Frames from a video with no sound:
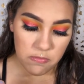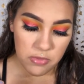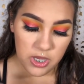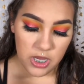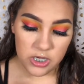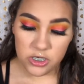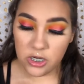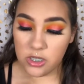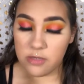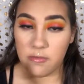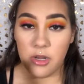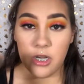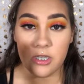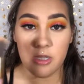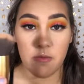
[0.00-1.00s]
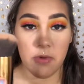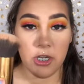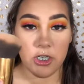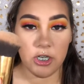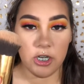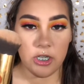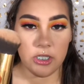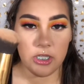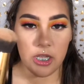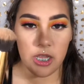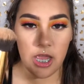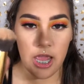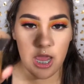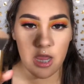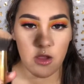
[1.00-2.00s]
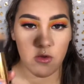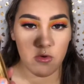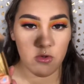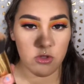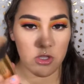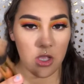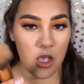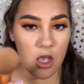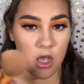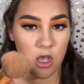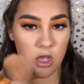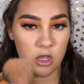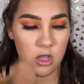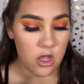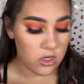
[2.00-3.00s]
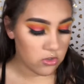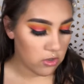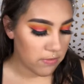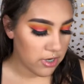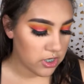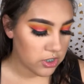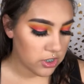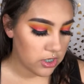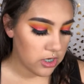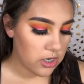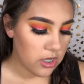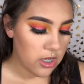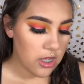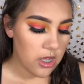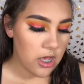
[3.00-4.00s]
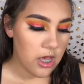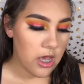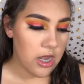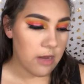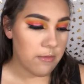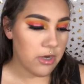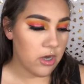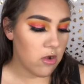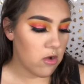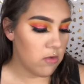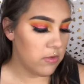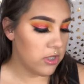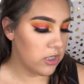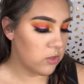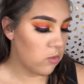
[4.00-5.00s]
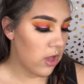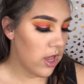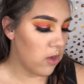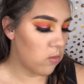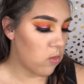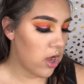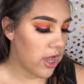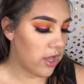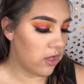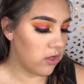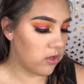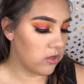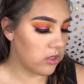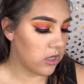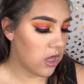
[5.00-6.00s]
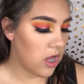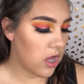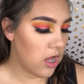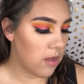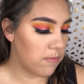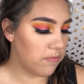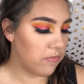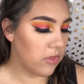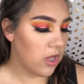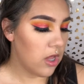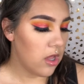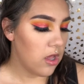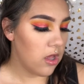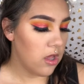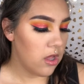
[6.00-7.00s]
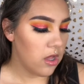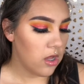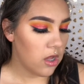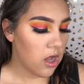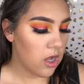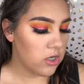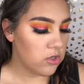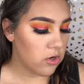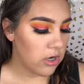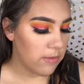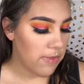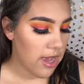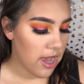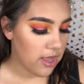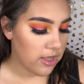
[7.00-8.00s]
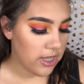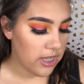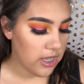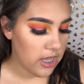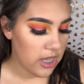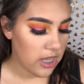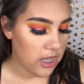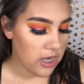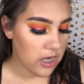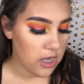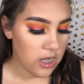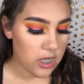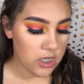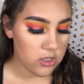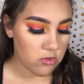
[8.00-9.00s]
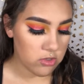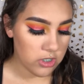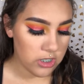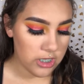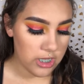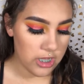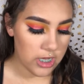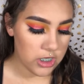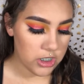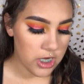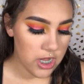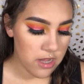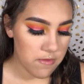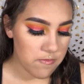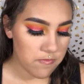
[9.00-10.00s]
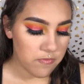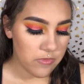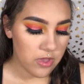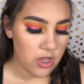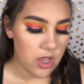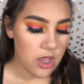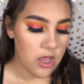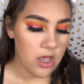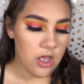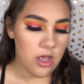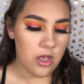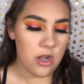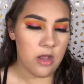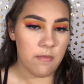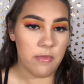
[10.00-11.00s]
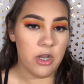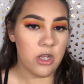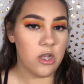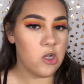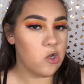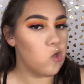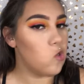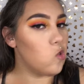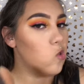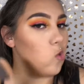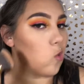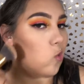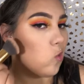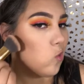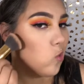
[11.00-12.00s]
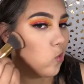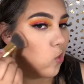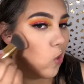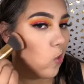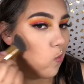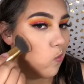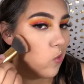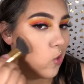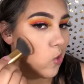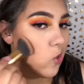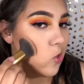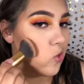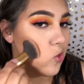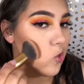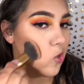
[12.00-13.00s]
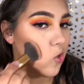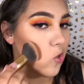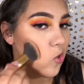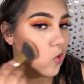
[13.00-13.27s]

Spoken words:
BH Cosmetics, I'm not sure, it's like an angled contour brush, and I'm going to go in with this Wet n Wild contouring palette in Dulce de Leche, and I'm going to stamp this